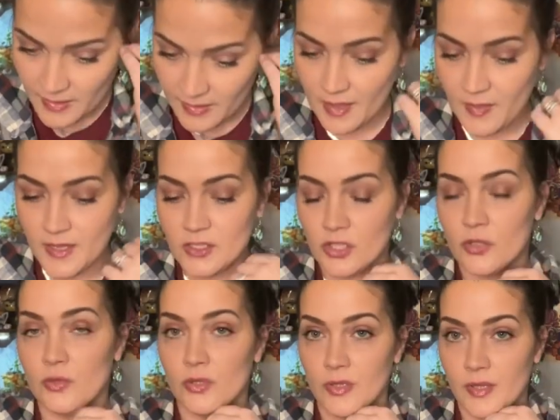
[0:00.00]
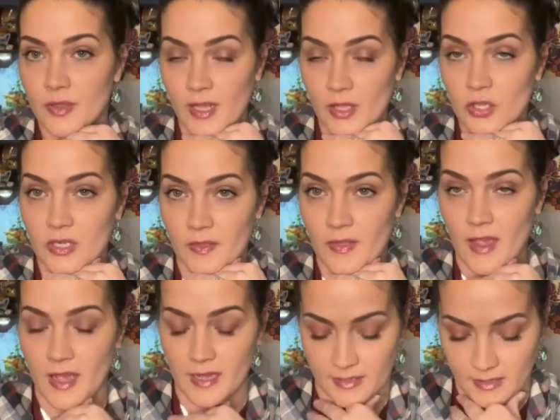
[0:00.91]
Yeah, they do. They look
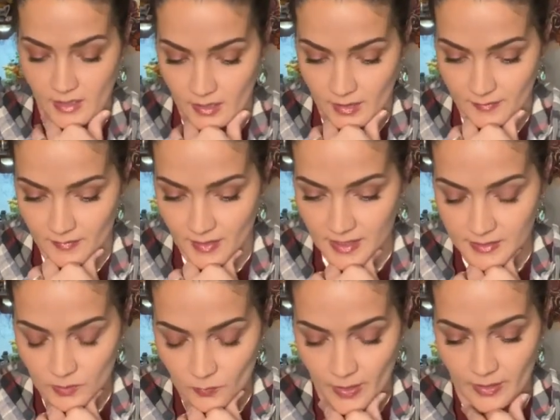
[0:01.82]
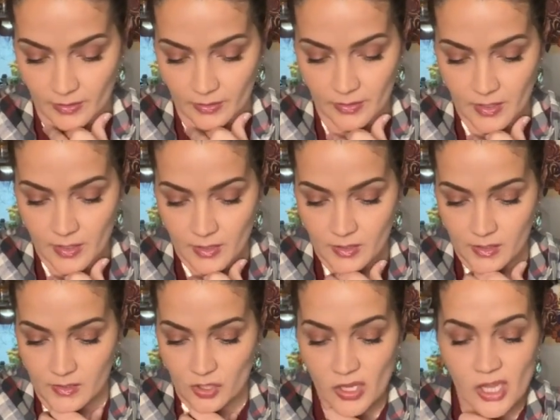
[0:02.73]
that as well.
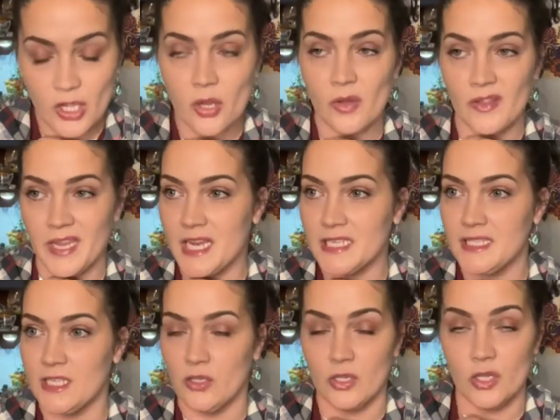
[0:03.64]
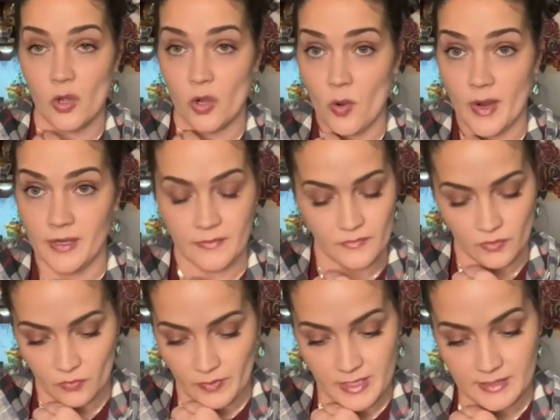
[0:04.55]
You can go, like I said, you can go quite a
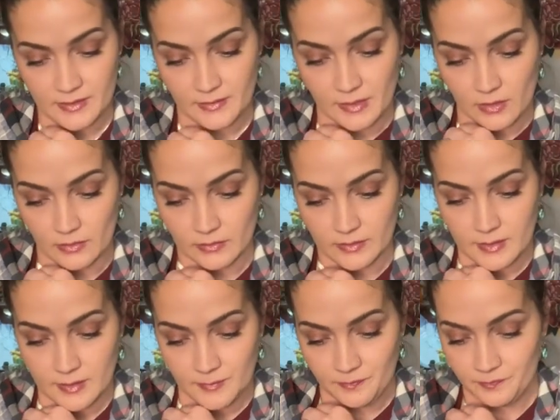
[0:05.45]
few ways with those.